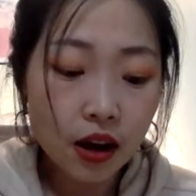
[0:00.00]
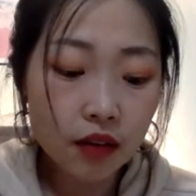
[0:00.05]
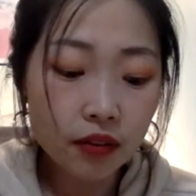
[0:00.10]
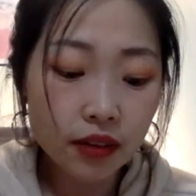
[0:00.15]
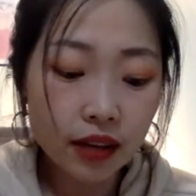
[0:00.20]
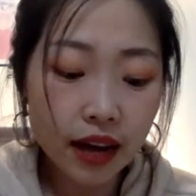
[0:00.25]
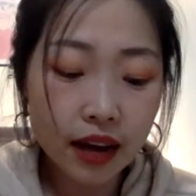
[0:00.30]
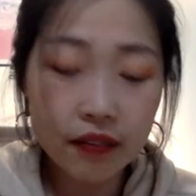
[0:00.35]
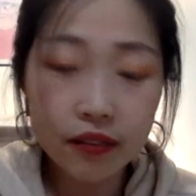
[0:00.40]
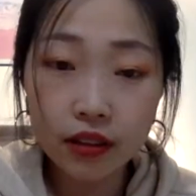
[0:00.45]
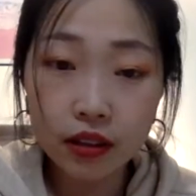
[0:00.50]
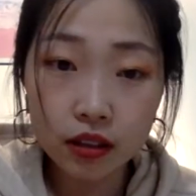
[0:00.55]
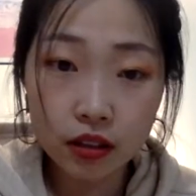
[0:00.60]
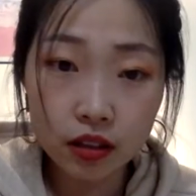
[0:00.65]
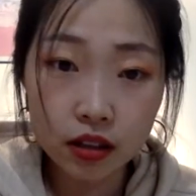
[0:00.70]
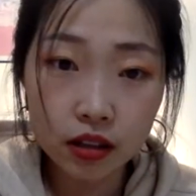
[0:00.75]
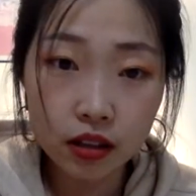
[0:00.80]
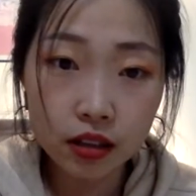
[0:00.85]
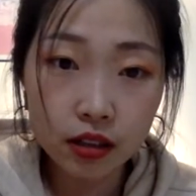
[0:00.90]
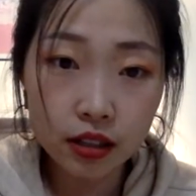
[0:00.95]
They haven't
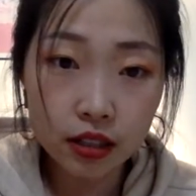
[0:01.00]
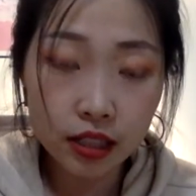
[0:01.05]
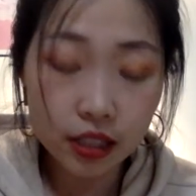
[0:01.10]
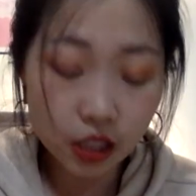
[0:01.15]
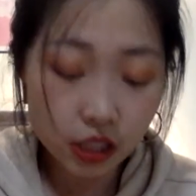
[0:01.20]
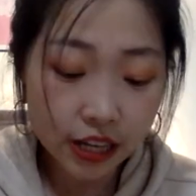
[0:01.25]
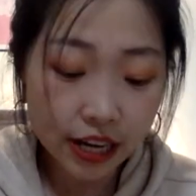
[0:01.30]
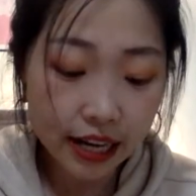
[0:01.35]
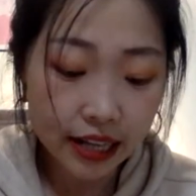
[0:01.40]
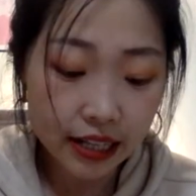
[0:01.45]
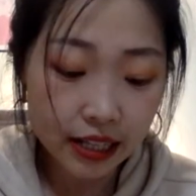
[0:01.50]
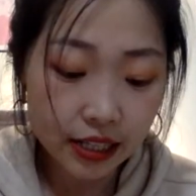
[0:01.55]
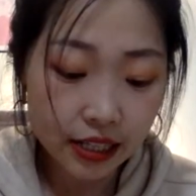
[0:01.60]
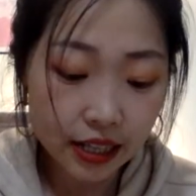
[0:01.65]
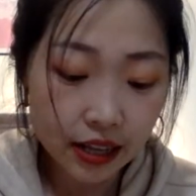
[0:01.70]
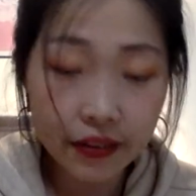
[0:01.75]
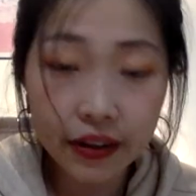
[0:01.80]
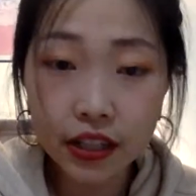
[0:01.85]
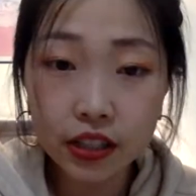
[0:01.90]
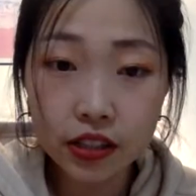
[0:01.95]
learned Chinese
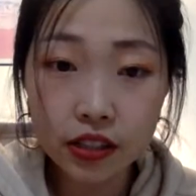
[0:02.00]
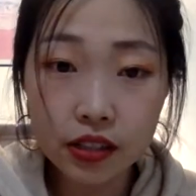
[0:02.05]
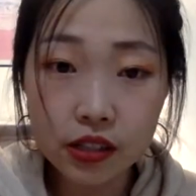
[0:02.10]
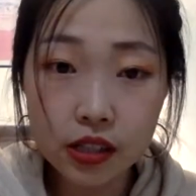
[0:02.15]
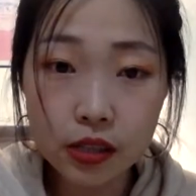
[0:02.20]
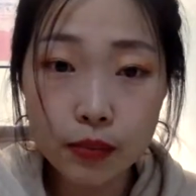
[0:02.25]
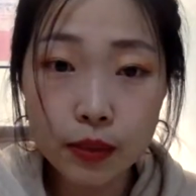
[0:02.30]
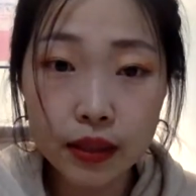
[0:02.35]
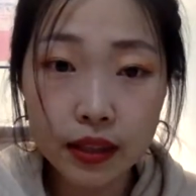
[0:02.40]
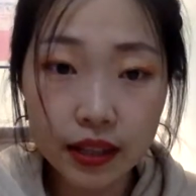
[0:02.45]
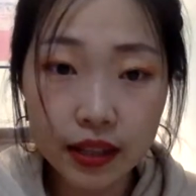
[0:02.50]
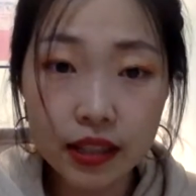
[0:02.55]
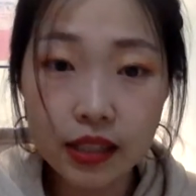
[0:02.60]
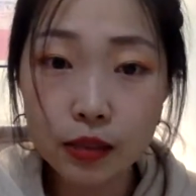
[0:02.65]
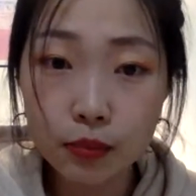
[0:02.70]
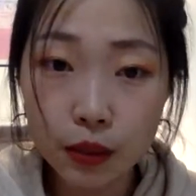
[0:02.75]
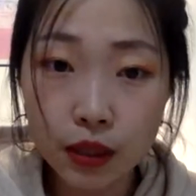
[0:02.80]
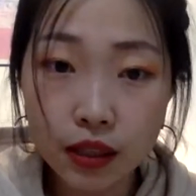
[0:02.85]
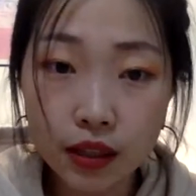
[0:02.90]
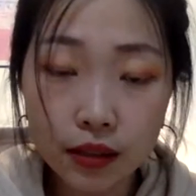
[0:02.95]
characters, but they can
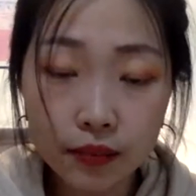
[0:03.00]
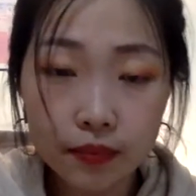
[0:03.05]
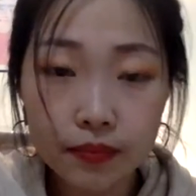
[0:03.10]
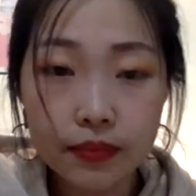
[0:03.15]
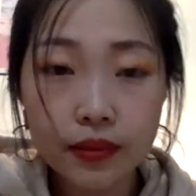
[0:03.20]
speak.